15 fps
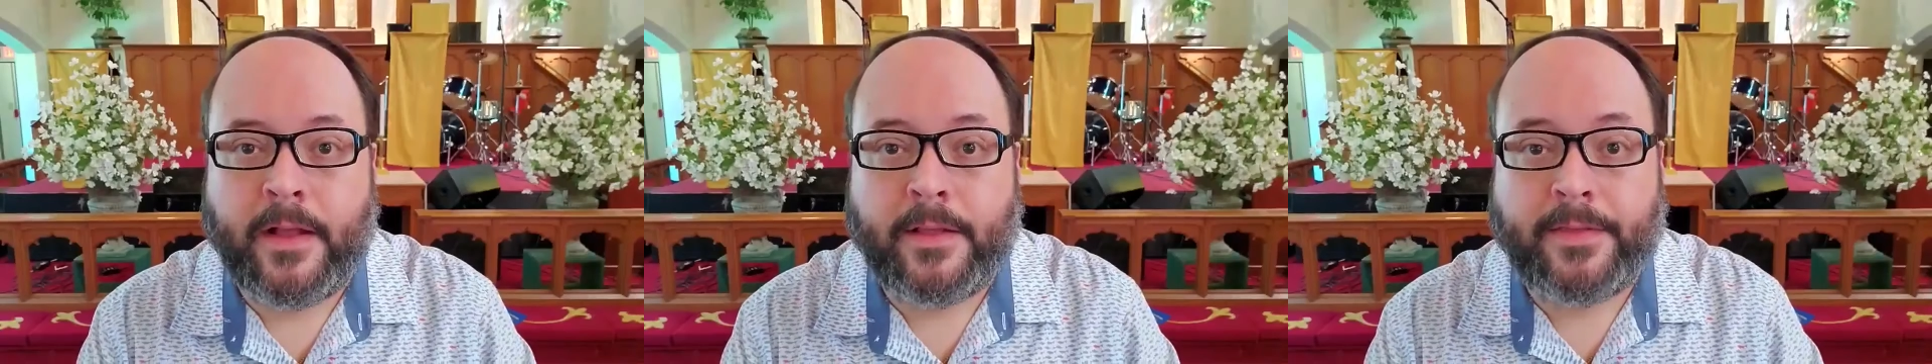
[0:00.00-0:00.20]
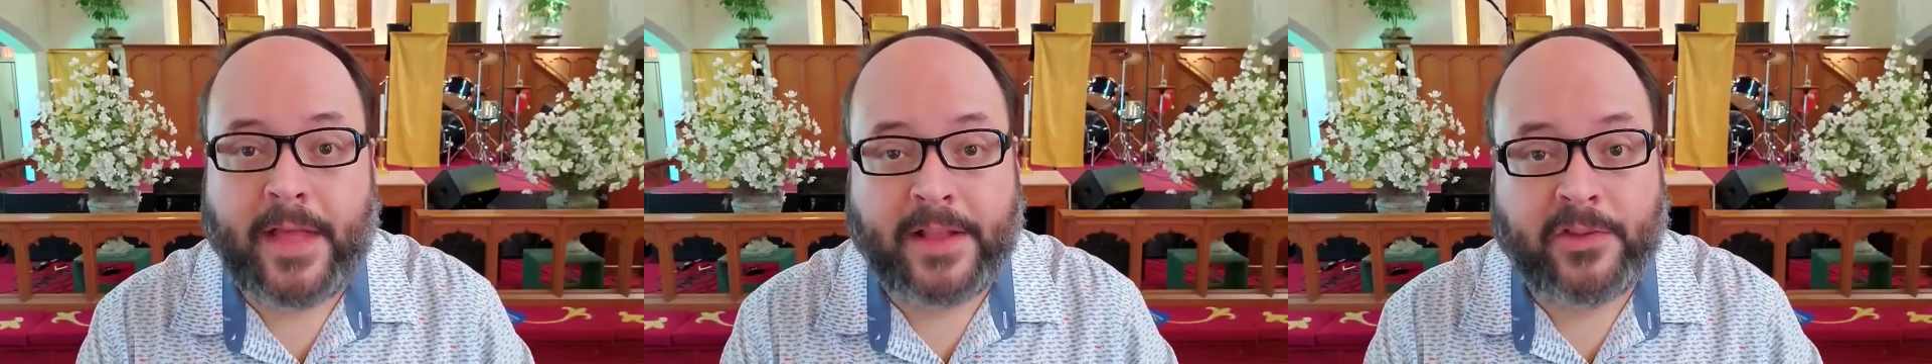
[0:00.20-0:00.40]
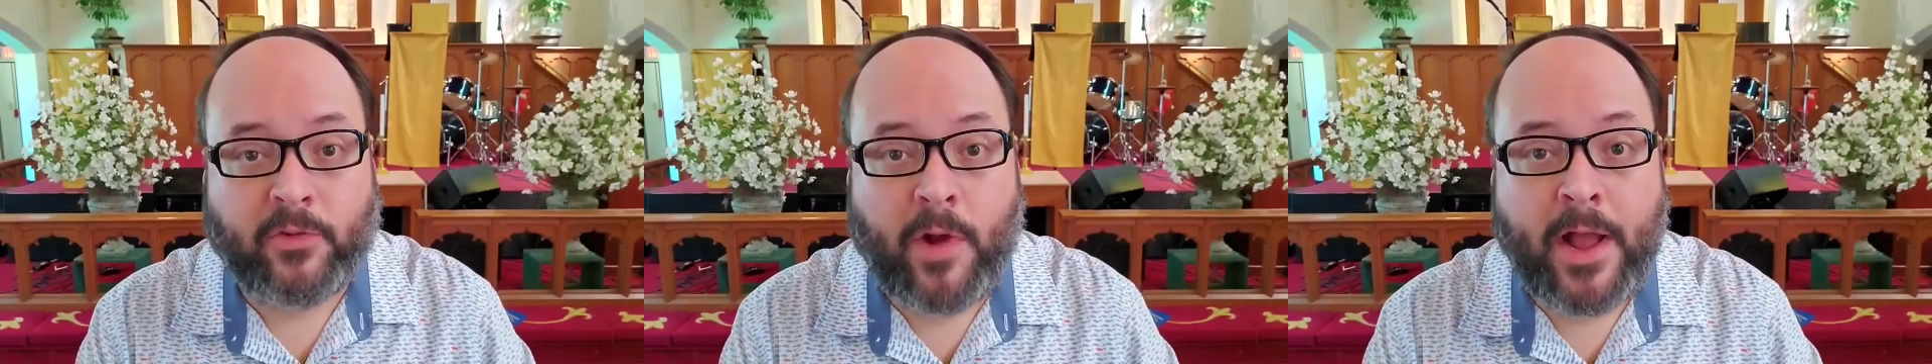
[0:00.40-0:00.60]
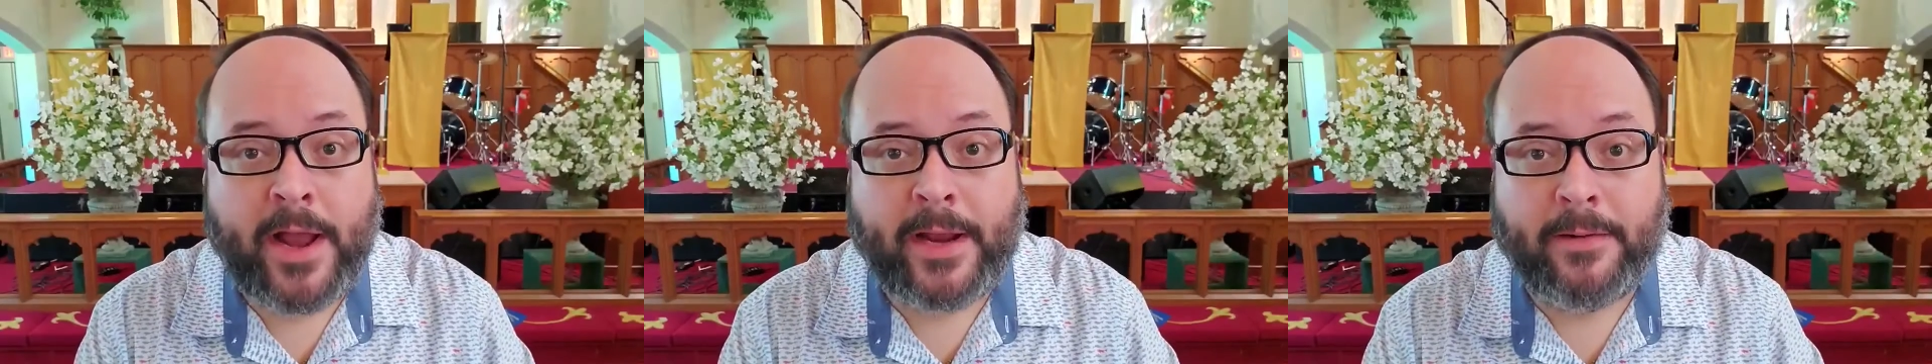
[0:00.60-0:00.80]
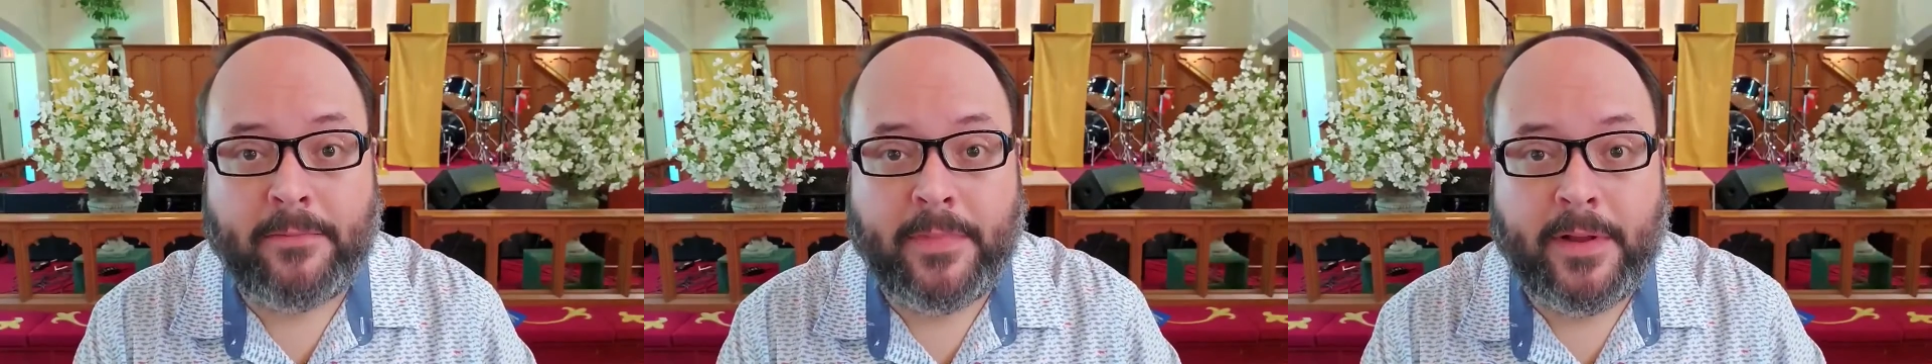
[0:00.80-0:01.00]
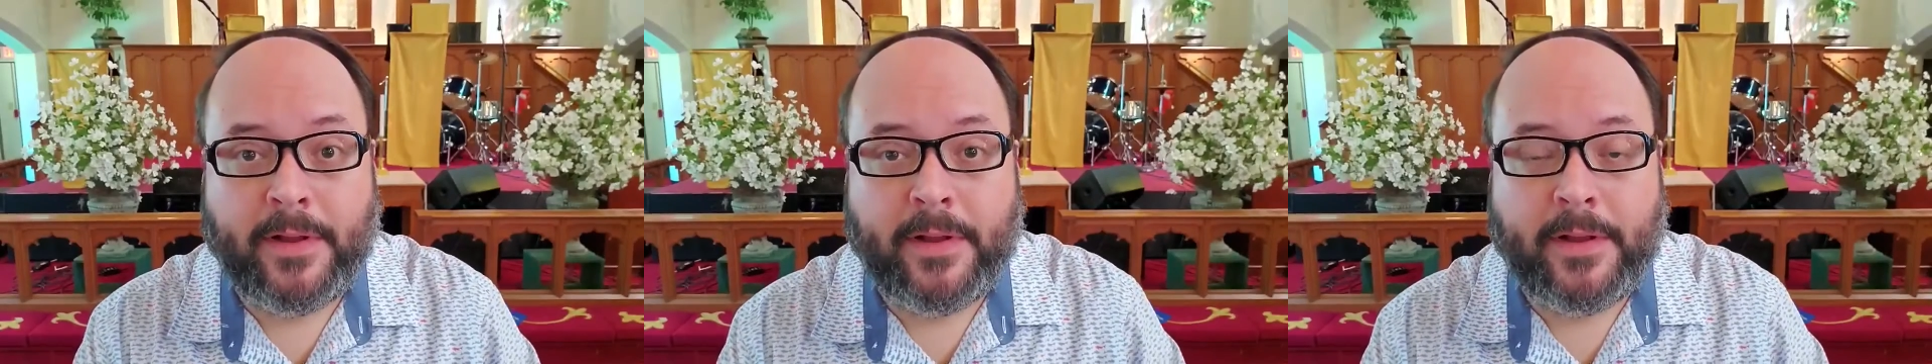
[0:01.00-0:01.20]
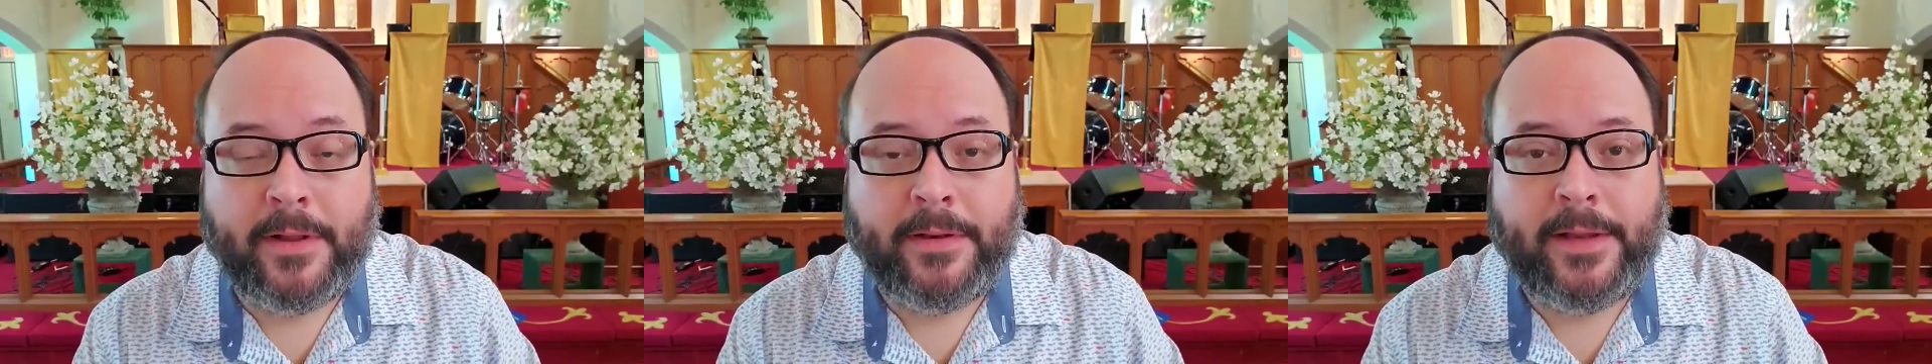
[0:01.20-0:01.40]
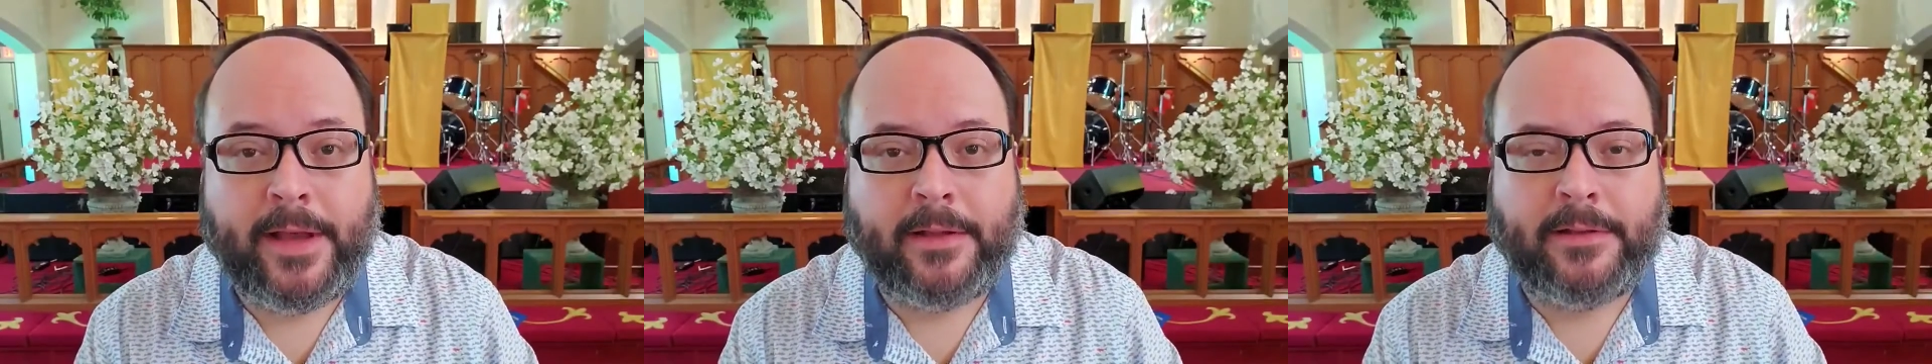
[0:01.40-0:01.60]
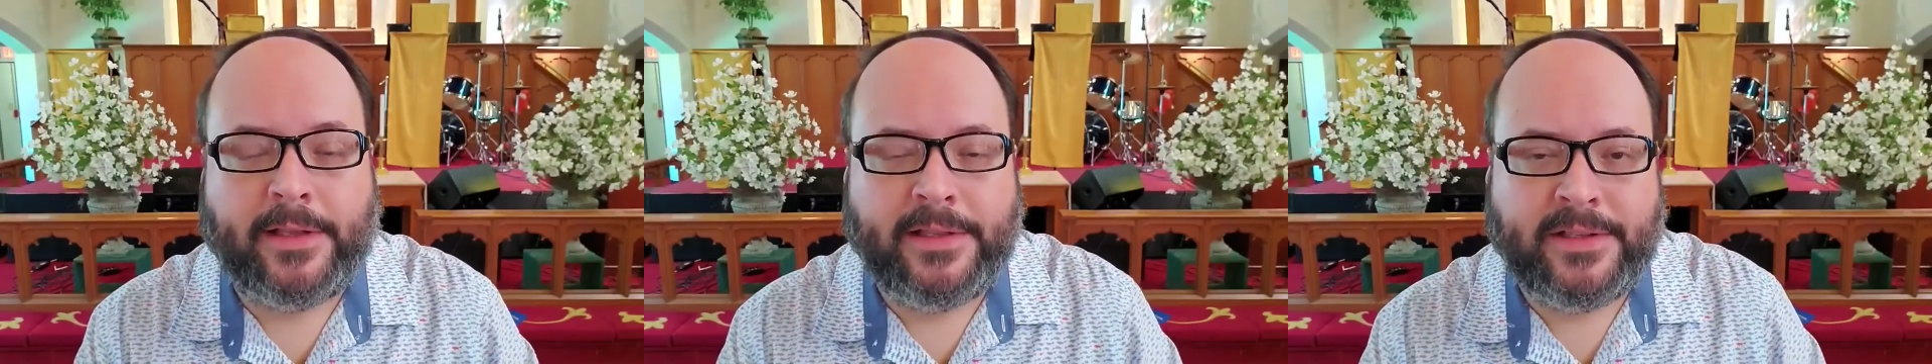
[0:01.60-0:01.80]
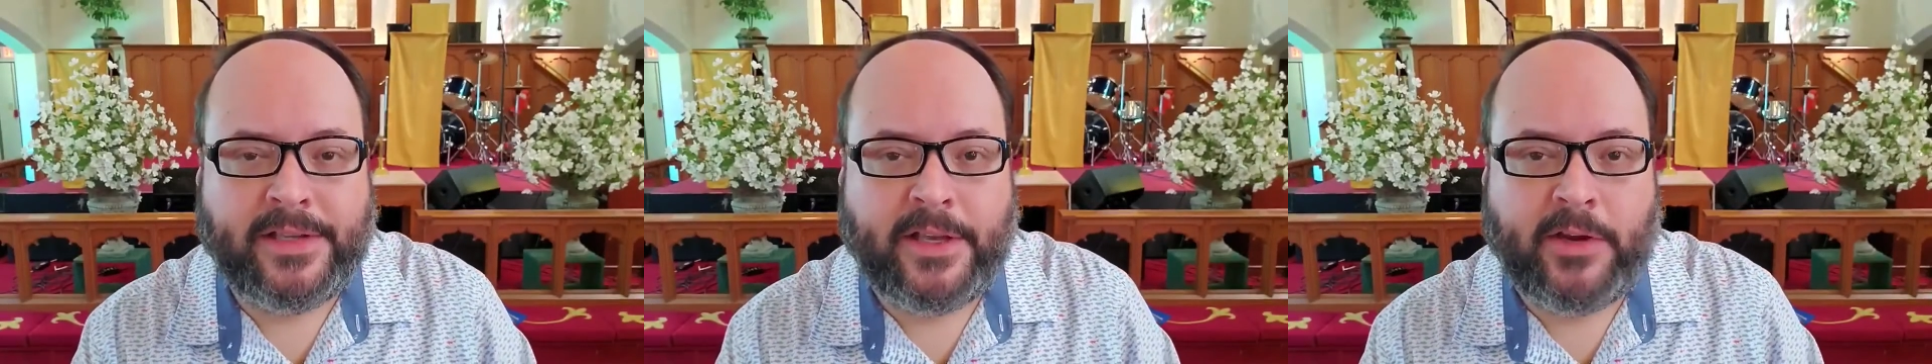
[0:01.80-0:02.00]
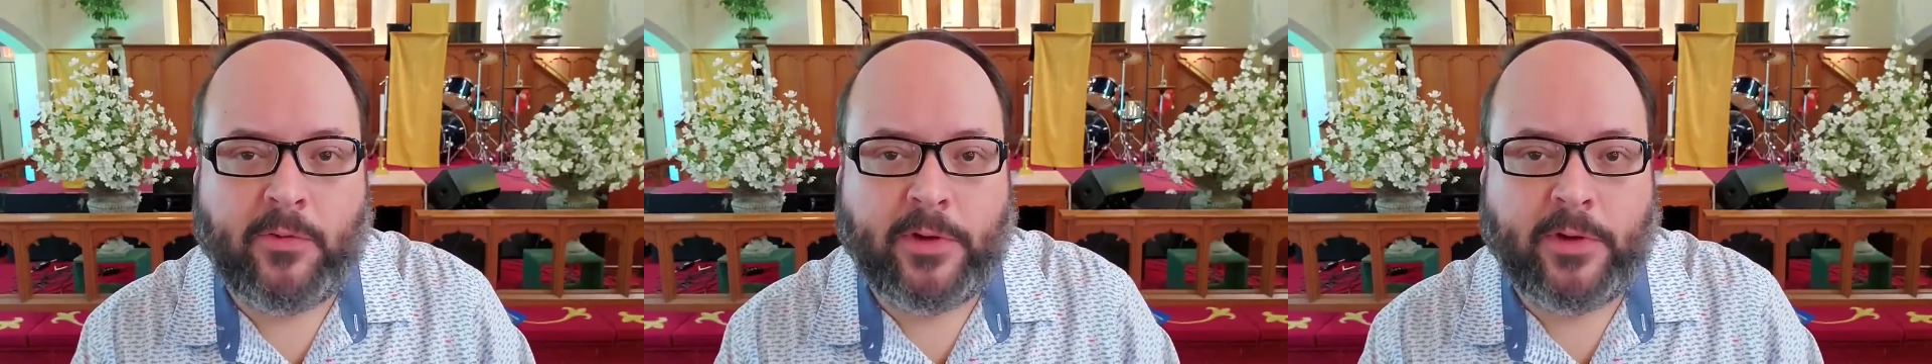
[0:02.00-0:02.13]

That's right. Now let's see